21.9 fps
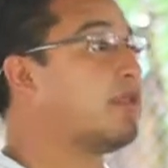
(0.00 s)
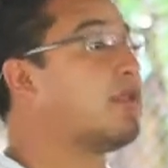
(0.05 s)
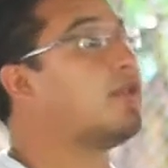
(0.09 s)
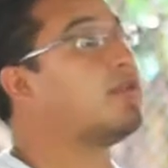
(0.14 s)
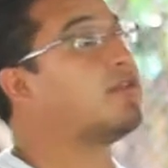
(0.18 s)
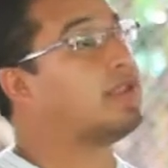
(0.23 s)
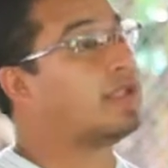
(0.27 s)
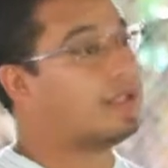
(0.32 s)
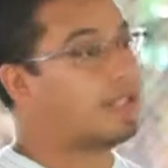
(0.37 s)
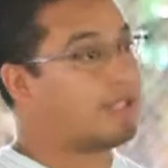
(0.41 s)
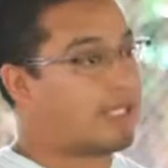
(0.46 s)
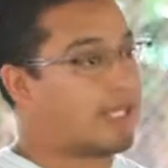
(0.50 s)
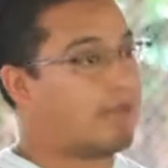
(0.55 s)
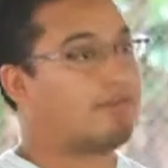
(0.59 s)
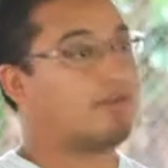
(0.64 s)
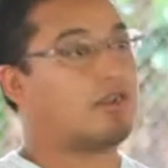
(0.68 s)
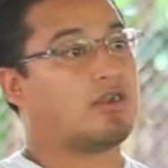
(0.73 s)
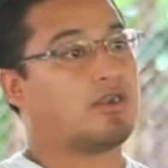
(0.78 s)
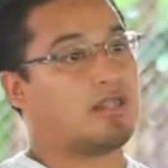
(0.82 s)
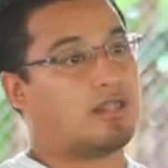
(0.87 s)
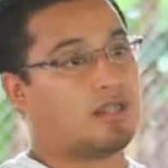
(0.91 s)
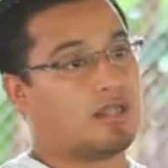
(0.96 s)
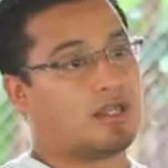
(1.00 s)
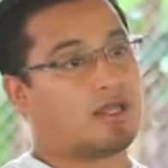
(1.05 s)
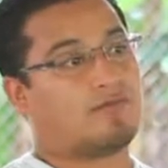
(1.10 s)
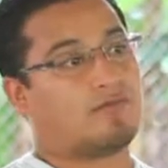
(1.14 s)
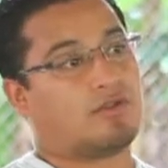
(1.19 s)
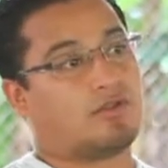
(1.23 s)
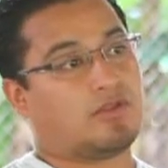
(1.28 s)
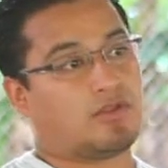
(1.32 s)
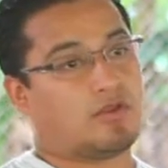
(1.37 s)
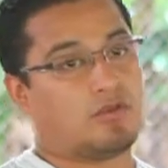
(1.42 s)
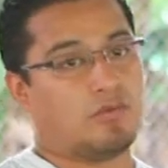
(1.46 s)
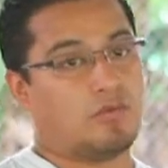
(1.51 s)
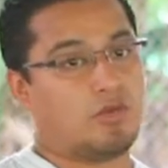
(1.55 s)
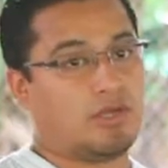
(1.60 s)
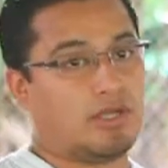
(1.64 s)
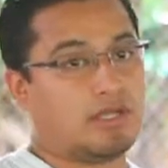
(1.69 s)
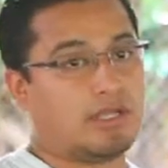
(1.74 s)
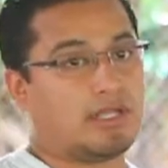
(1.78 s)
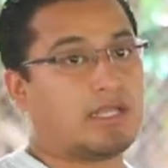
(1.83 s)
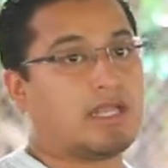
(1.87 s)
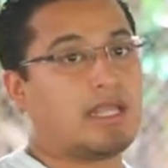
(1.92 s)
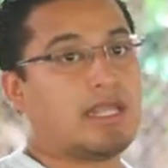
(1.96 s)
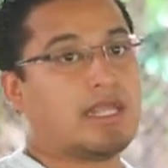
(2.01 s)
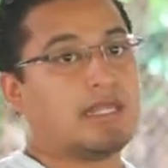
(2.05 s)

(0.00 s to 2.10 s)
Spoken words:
They've learned a lot about the community.